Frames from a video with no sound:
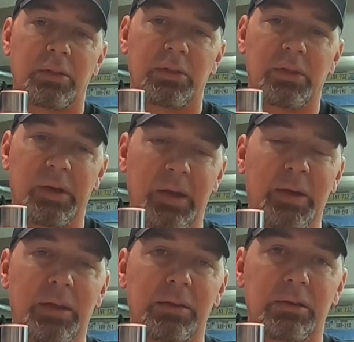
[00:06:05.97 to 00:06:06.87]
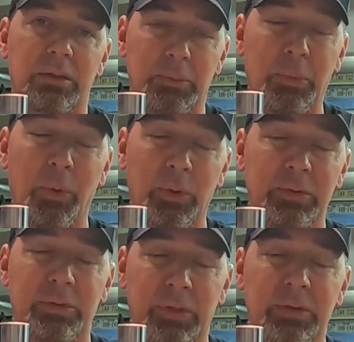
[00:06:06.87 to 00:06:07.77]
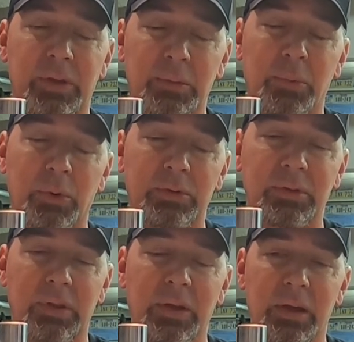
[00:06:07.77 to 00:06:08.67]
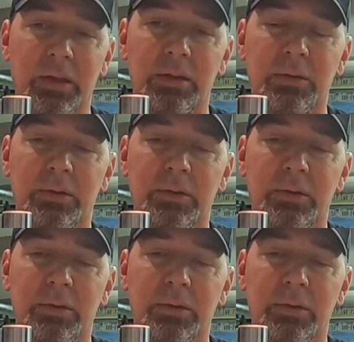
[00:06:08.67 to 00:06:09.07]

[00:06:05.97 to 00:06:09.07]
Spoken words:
the head, the ports, the intake ports in the head,